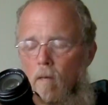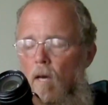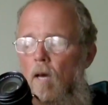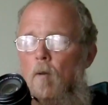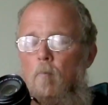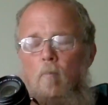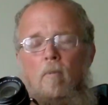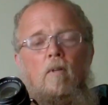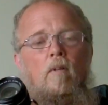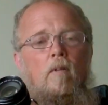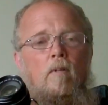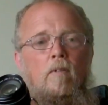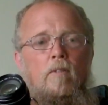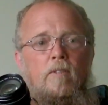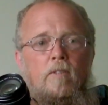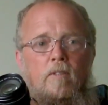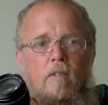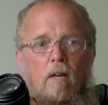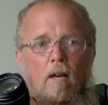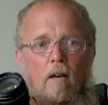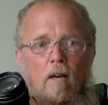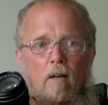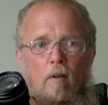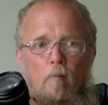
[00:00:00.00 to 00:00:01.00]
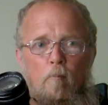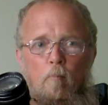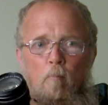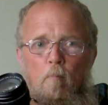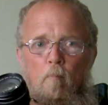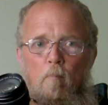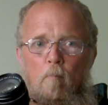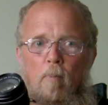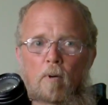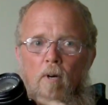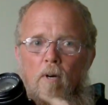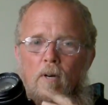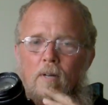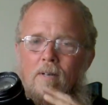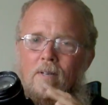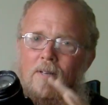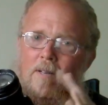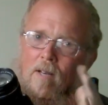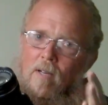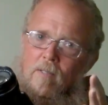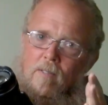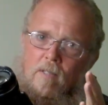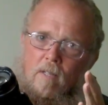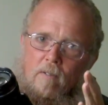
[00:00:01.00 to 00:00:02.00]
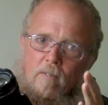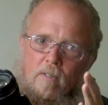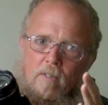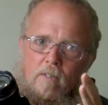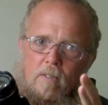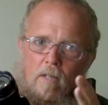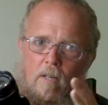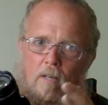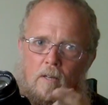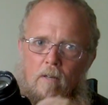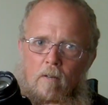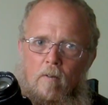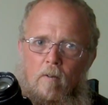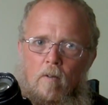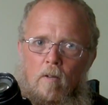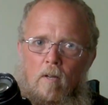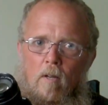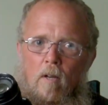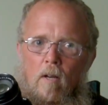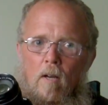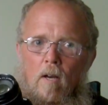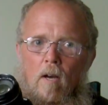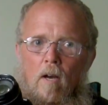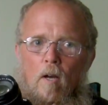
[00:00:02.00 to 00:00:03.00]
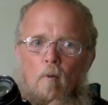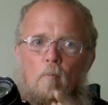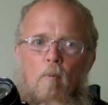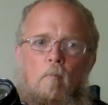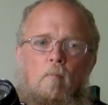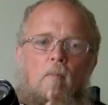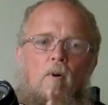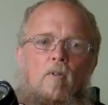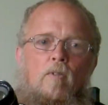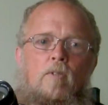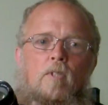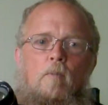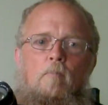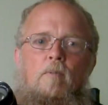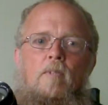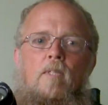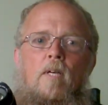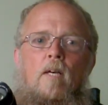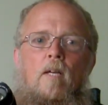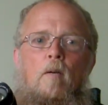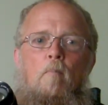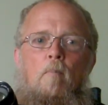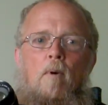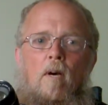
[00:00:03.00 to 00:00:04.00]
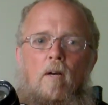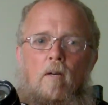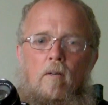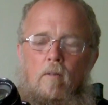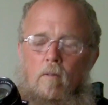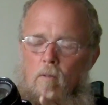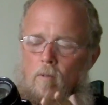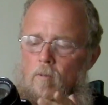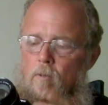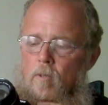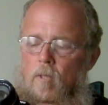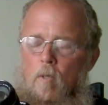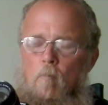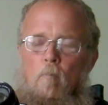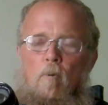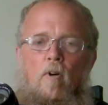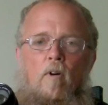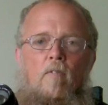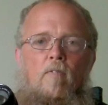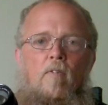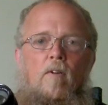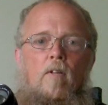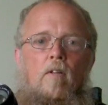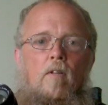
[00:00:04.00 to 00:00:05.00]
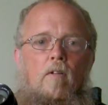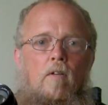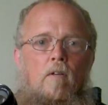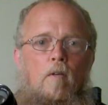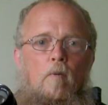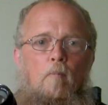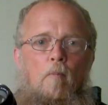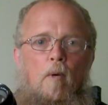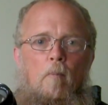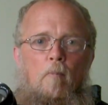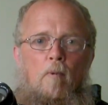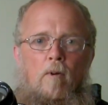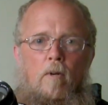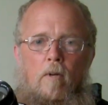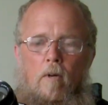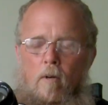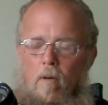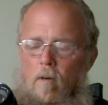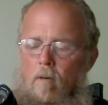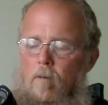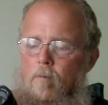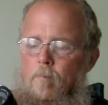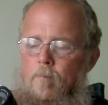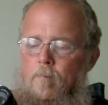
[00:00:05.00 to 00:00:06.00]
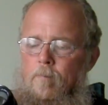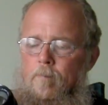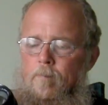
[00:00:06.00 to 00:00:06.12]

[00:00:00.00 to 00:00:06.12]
I'd be a little sad, but not devastated. I'd be most upset about it losing a perfectly good memory card.